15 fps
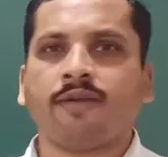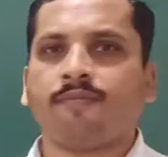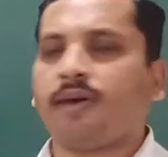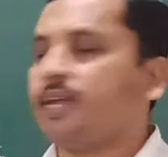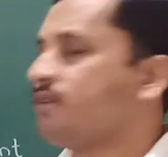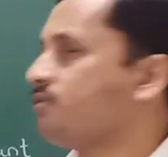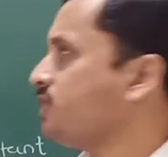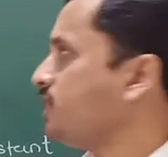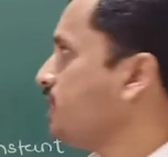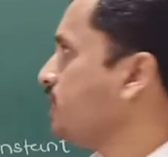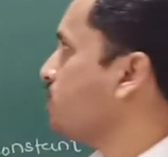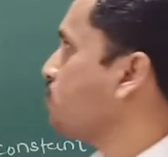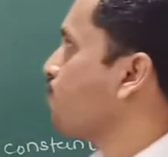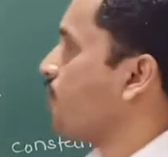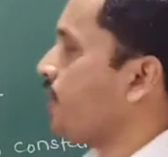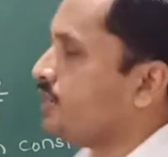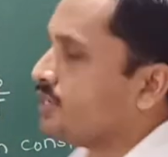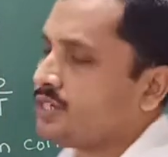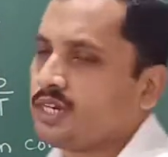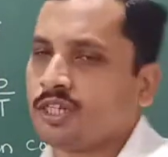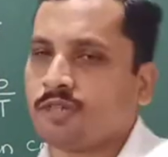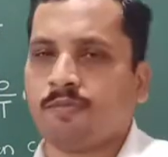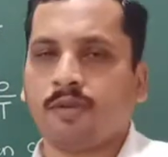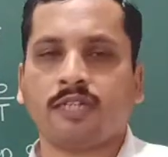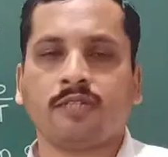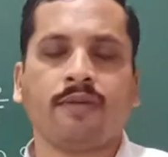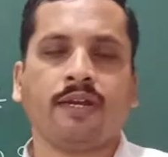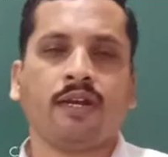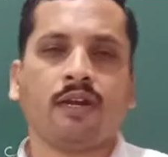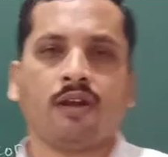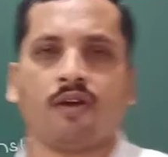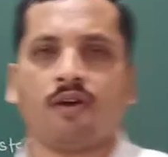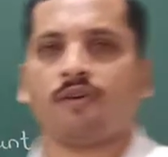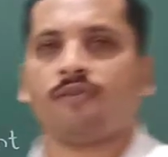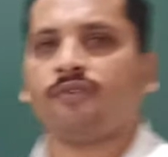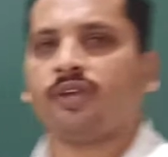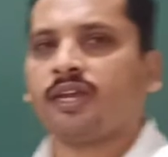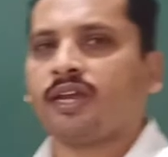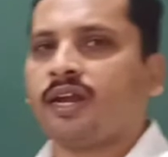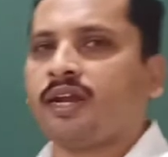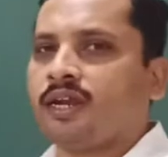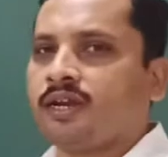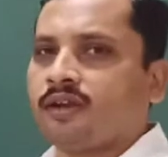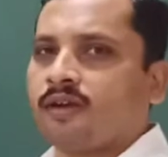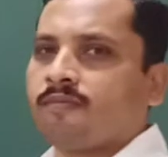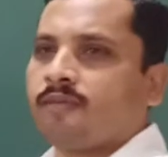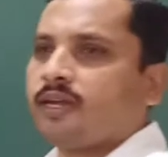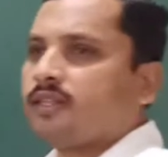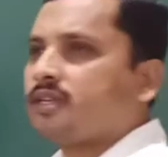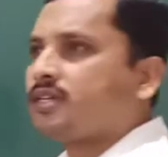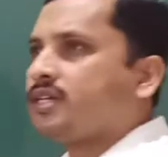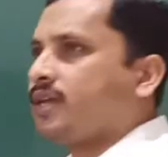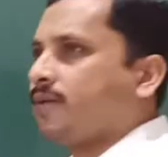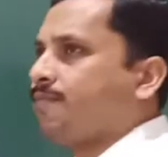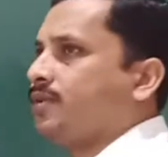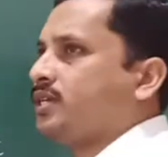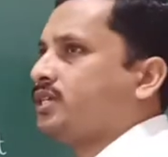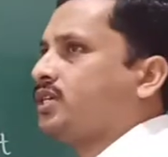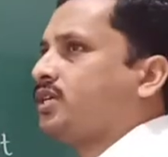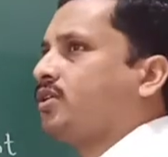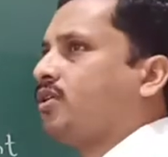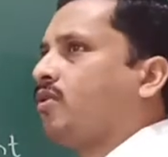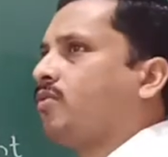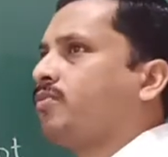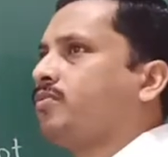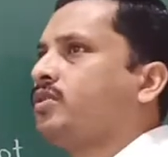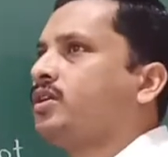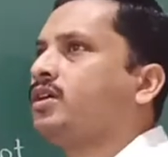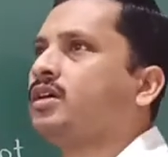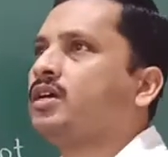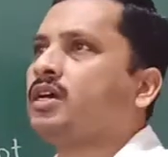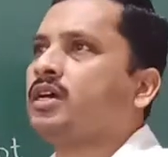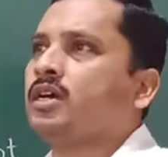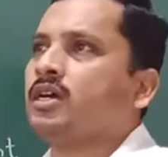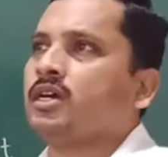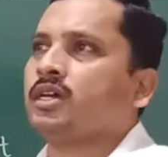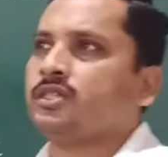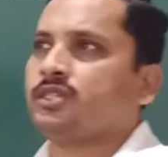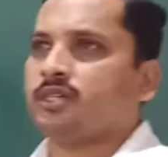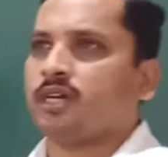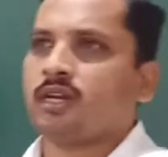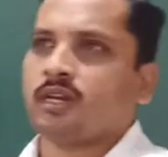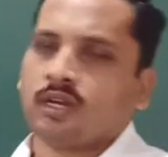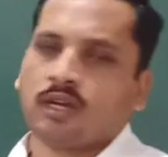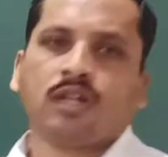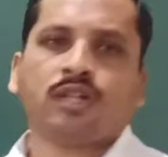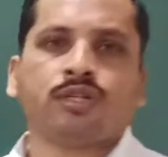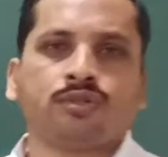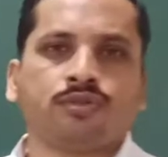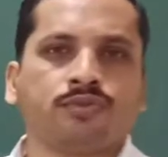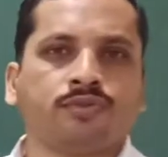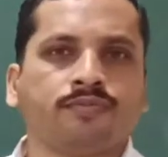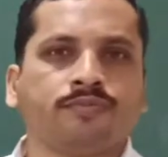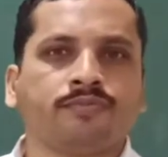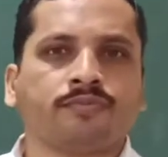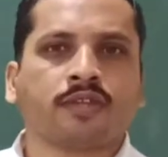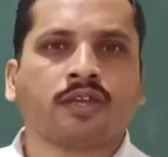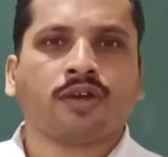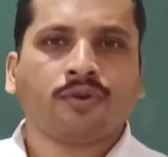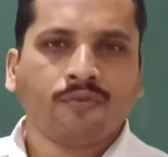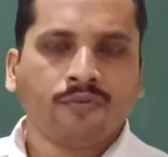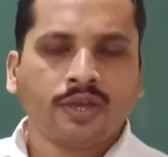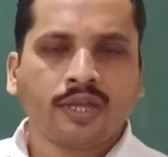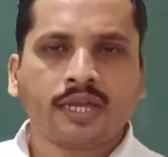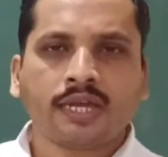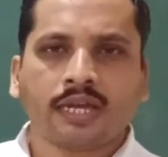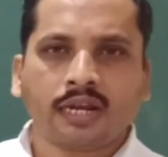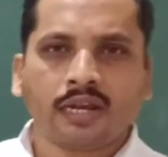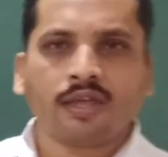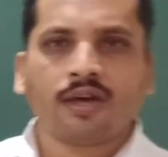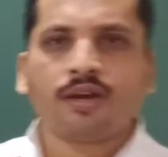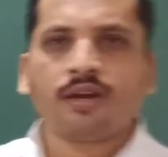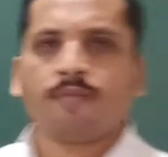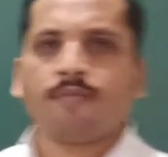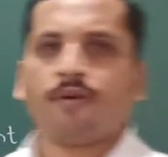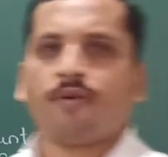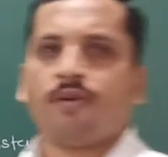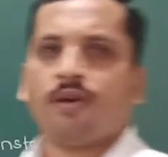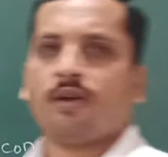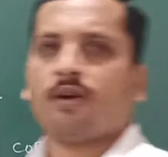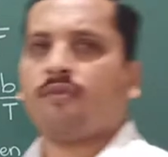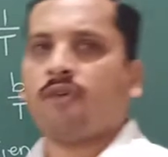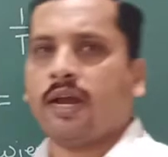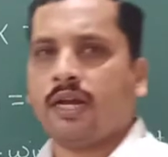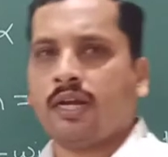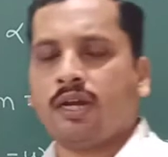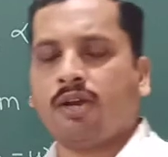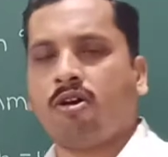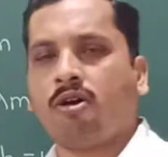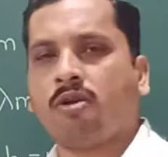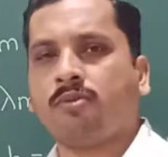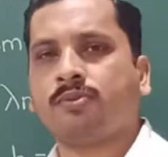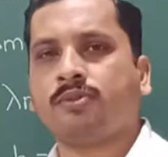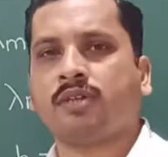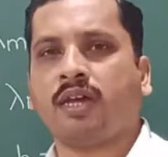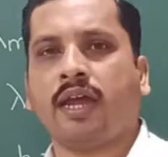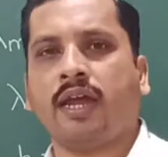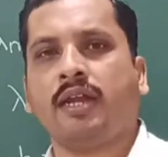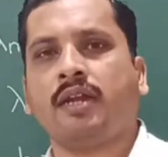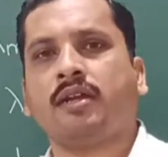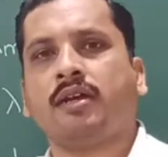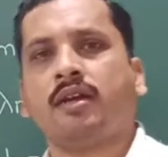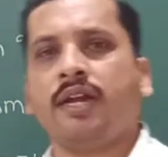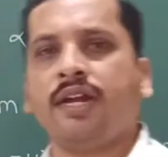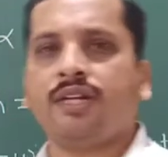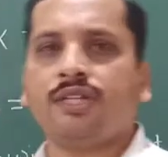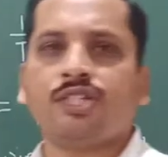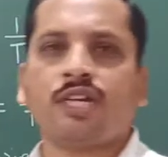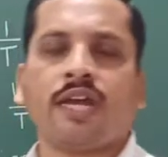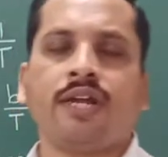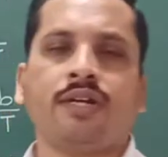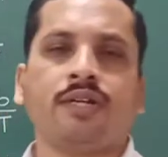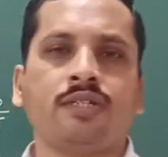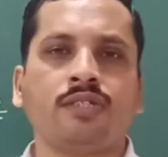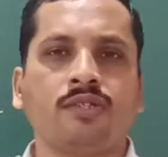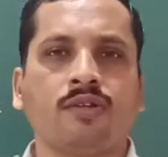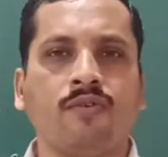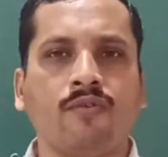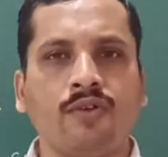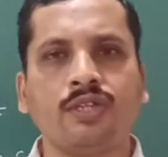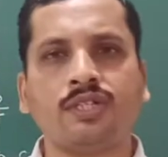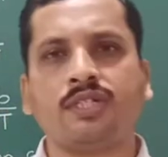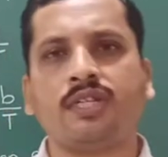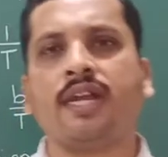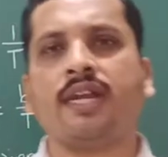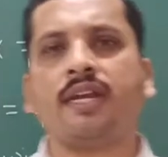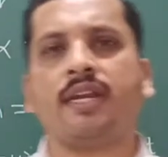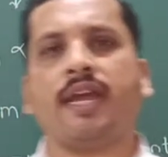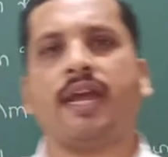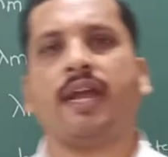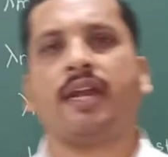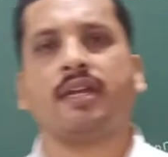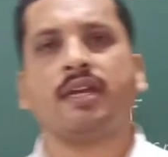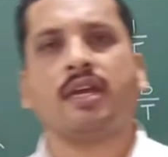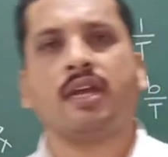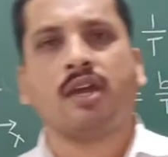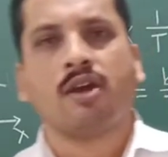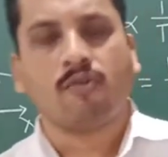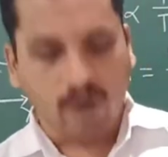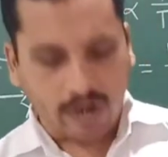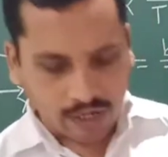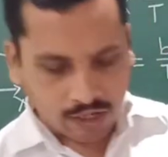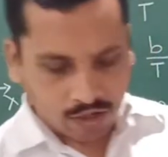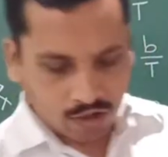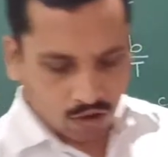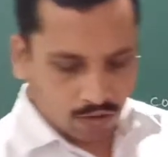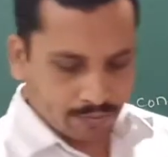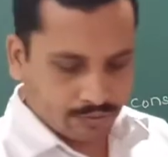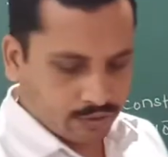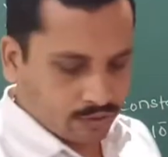by using this Weiss displacement law, we can determine the temperature of the sun also. We learn about the white dwarfs and red giants, which state that white dwarfs